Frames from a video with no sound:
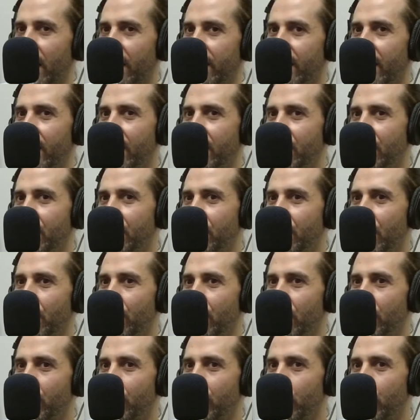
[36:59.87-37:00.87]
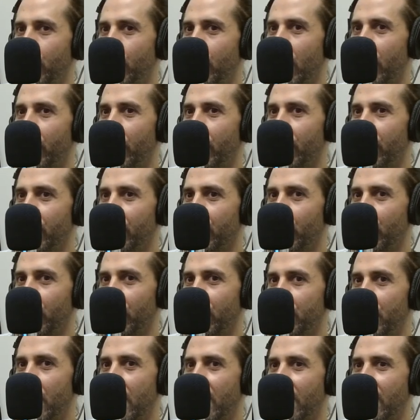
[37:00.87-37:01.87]
then you just go lift with whoever because there weren't
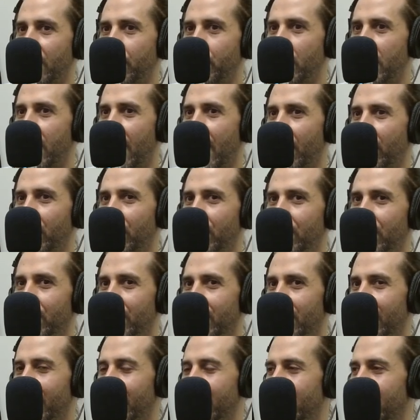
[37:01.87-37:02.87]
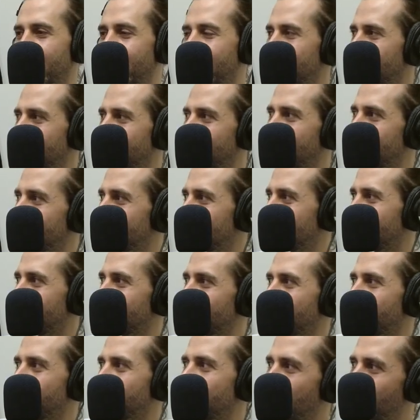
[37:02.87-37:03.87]
as many, but now it's sort of like I don't
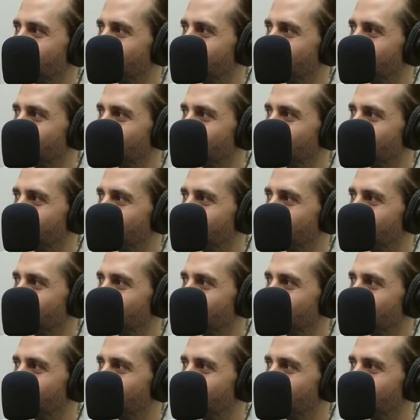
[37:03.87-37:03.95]
know, maybe a